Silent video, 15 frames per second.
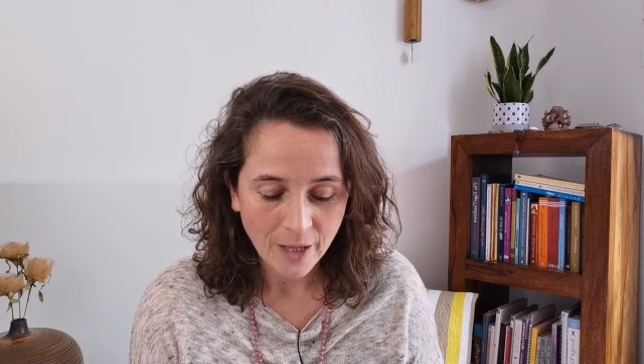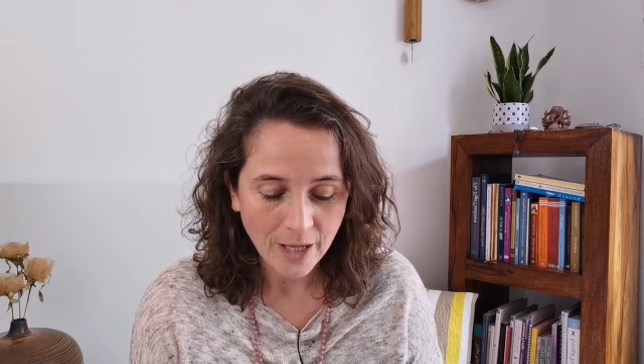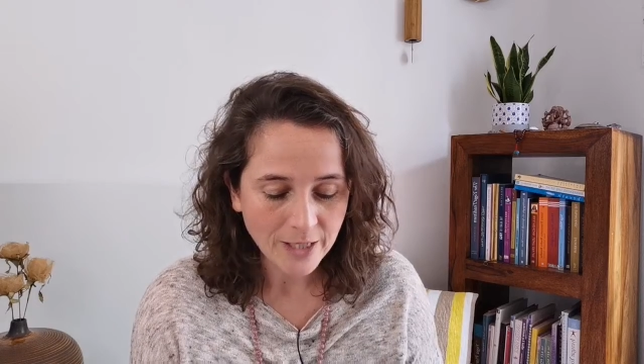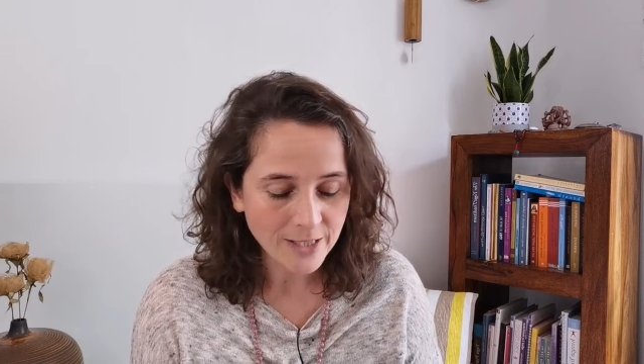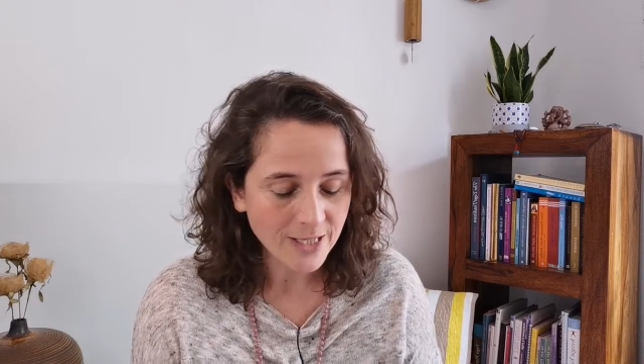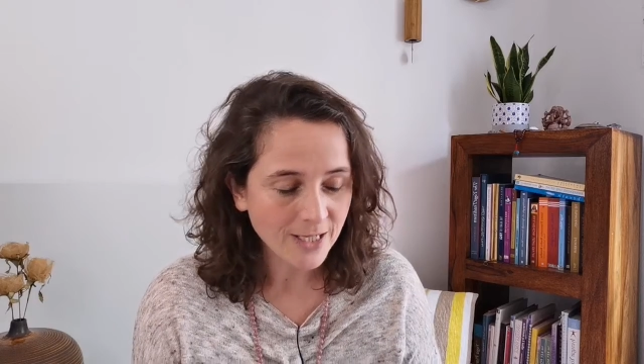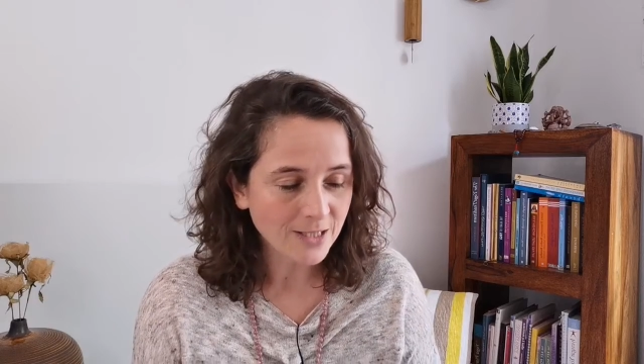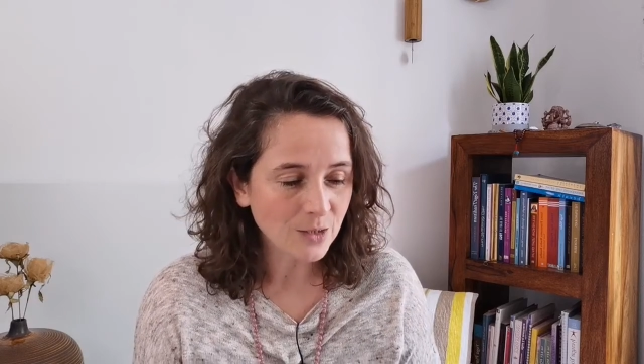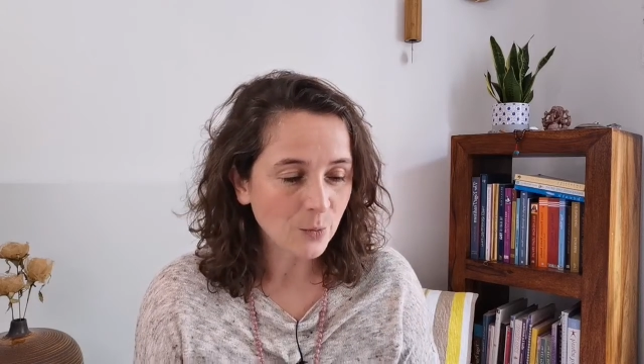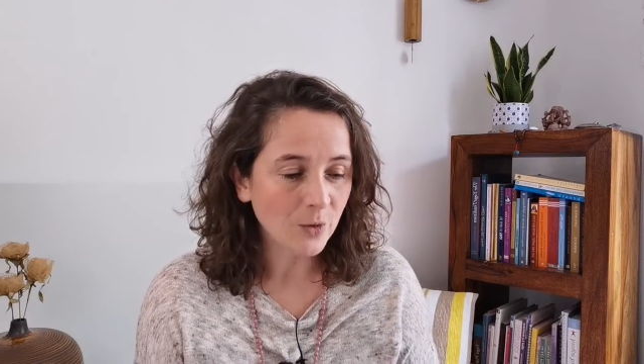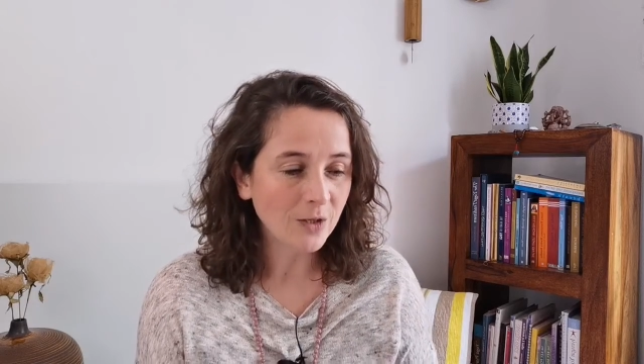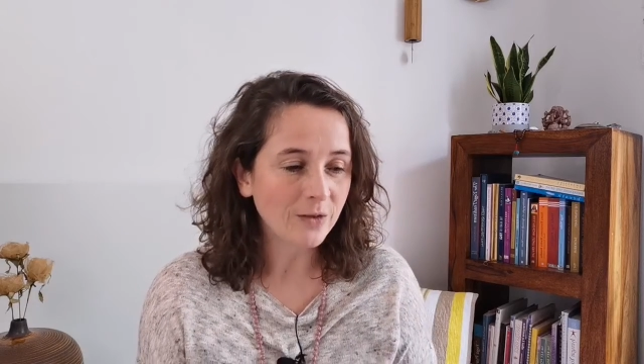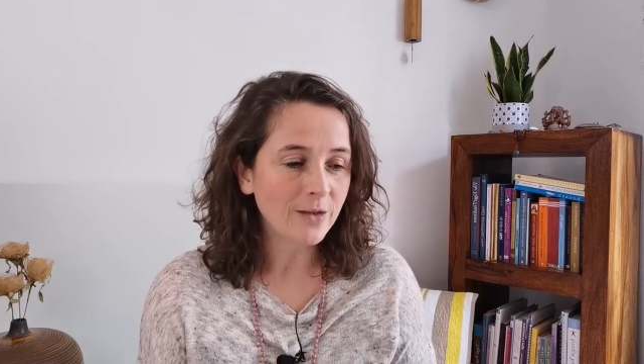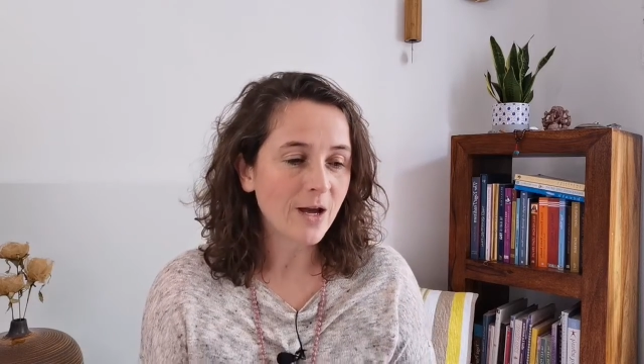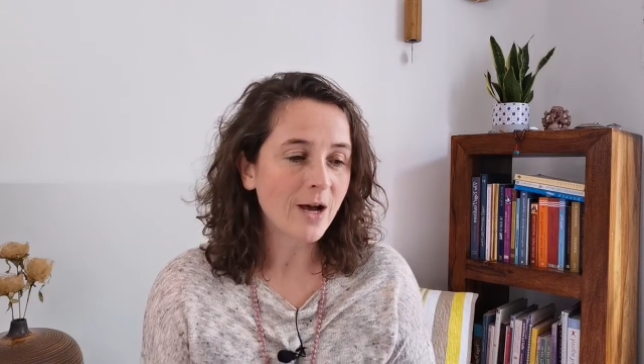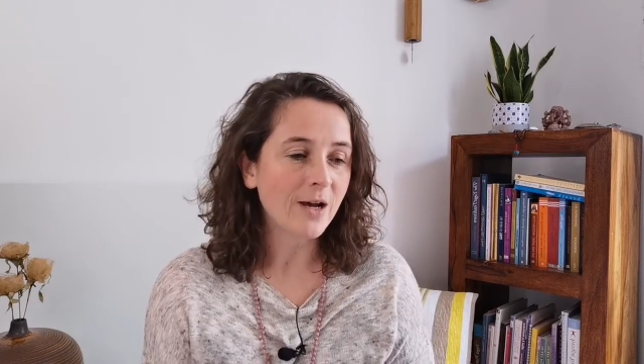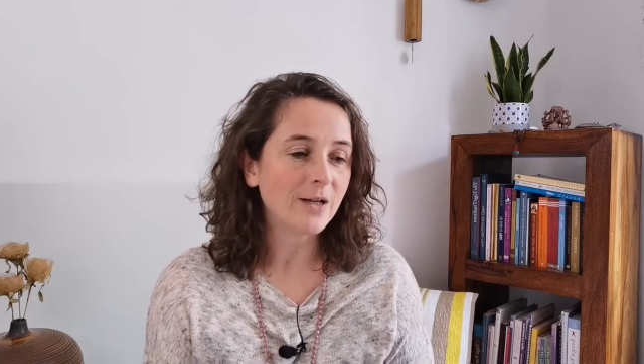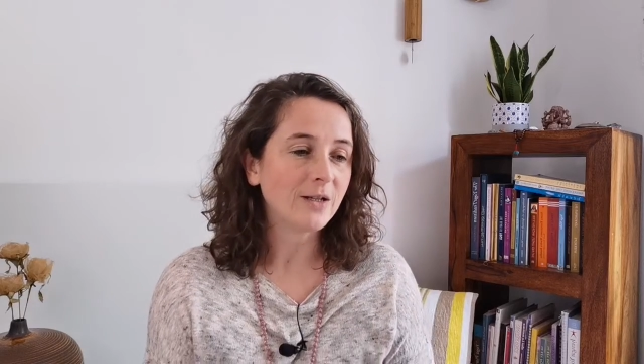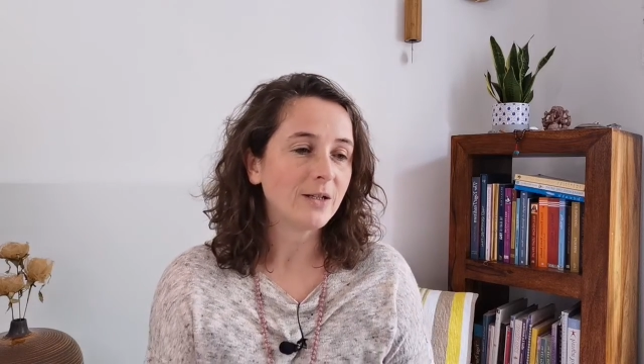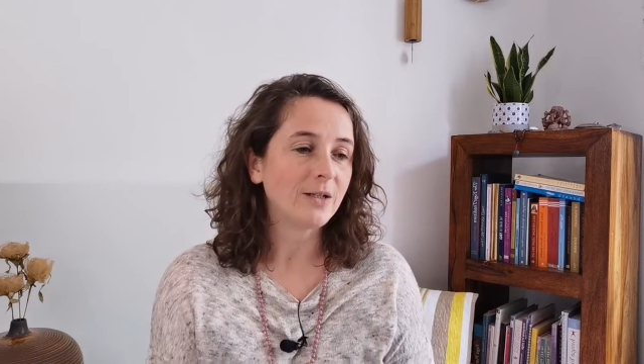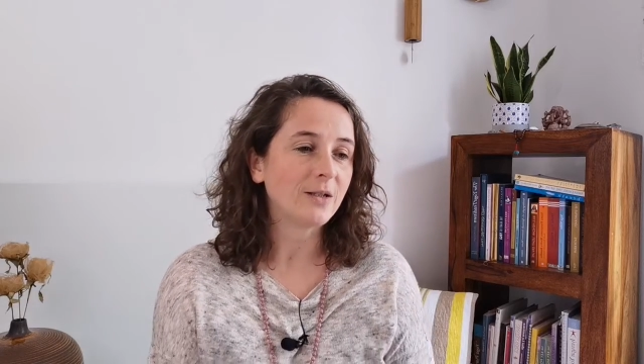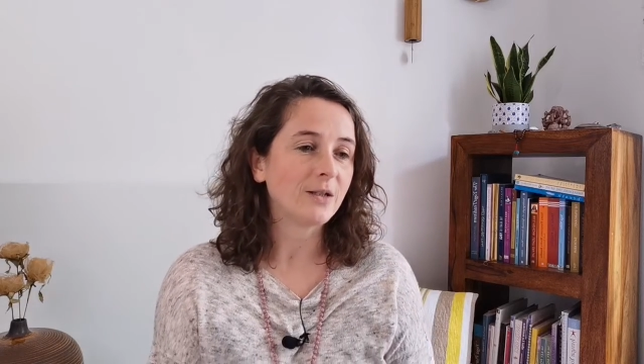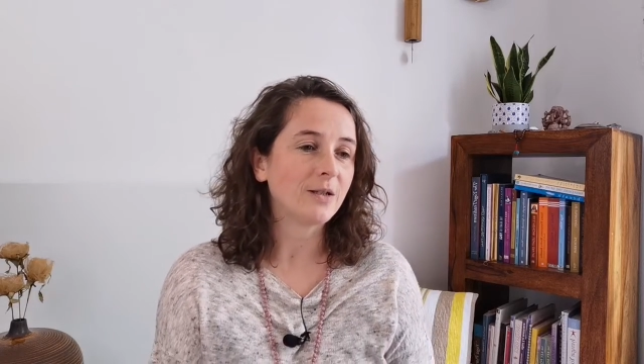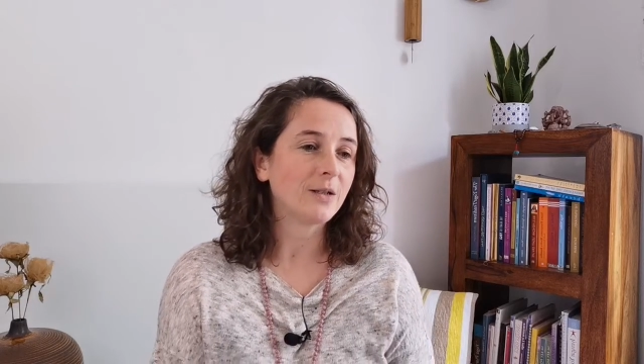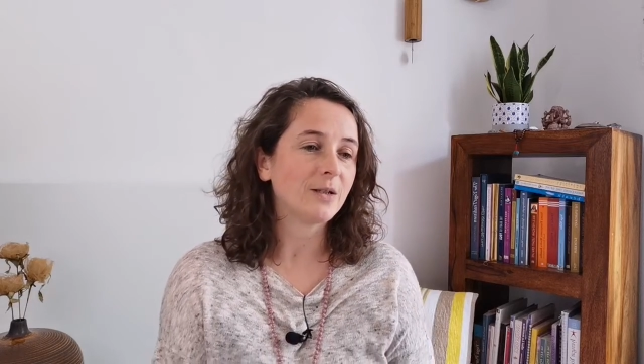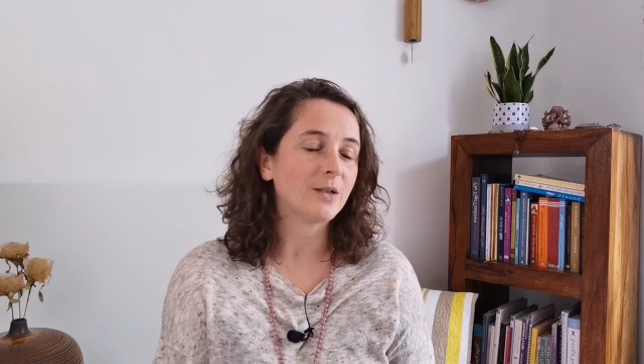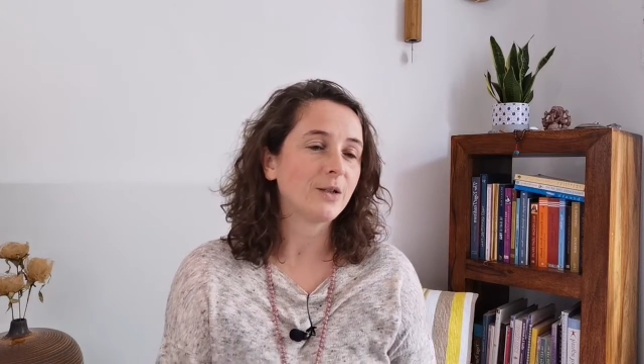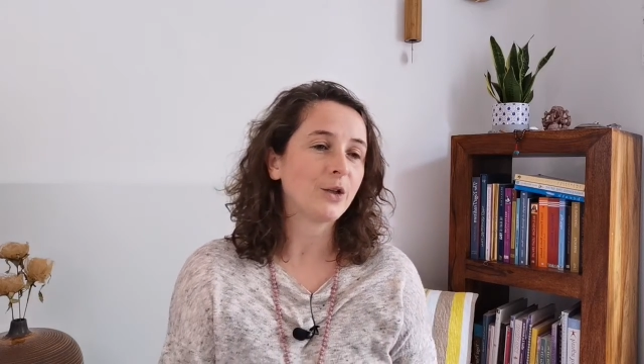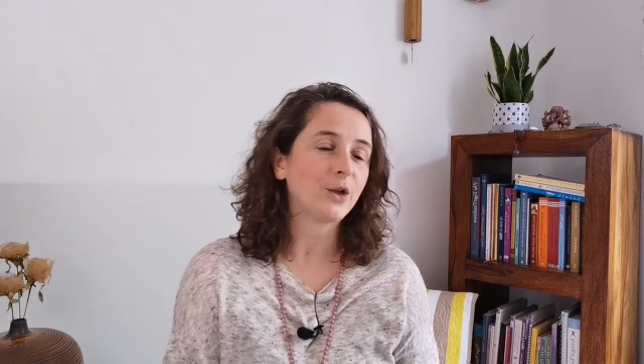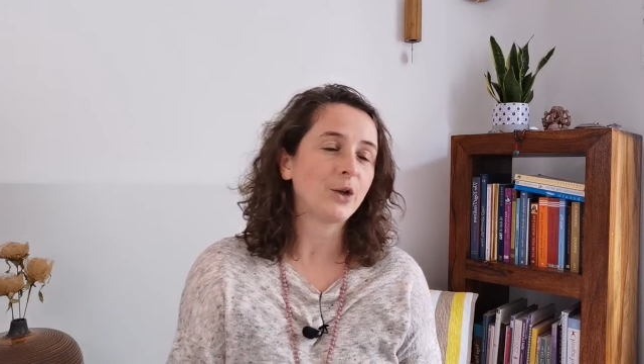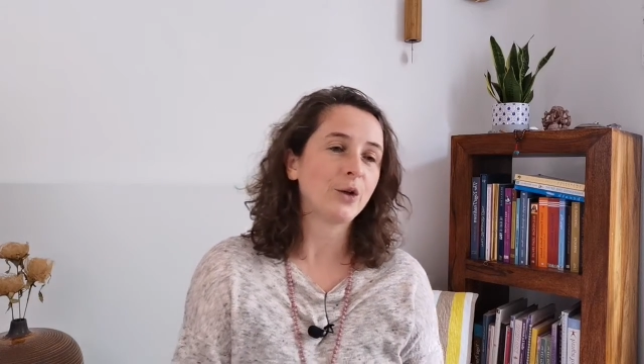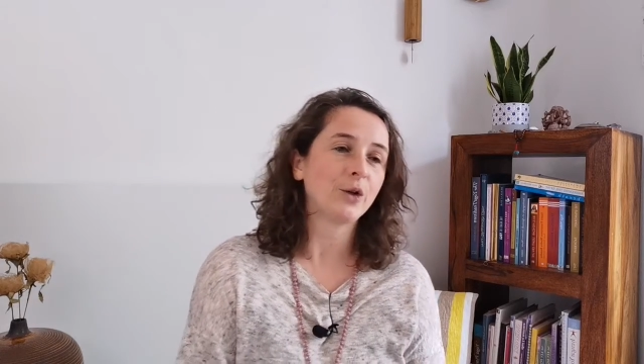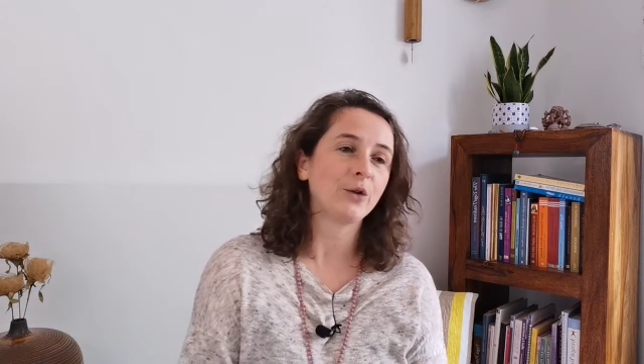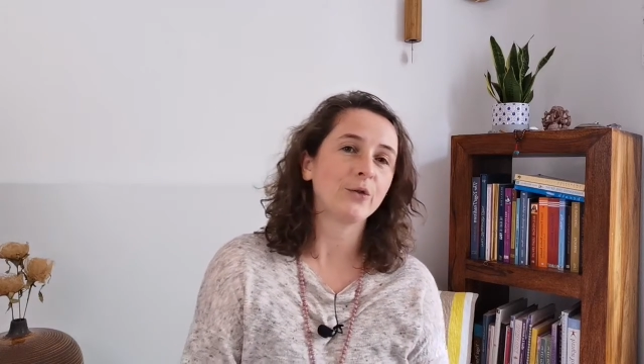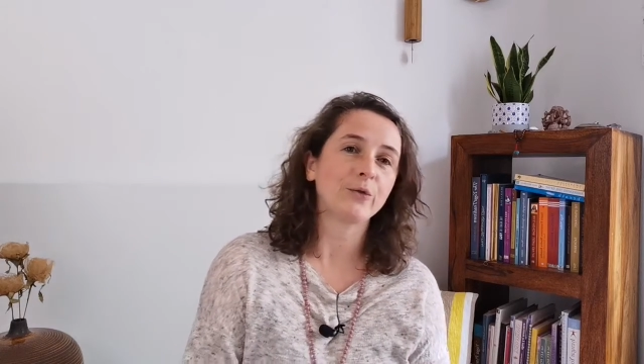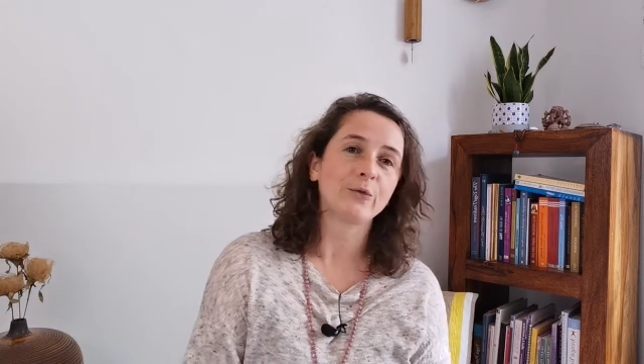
and yes, with that, you know,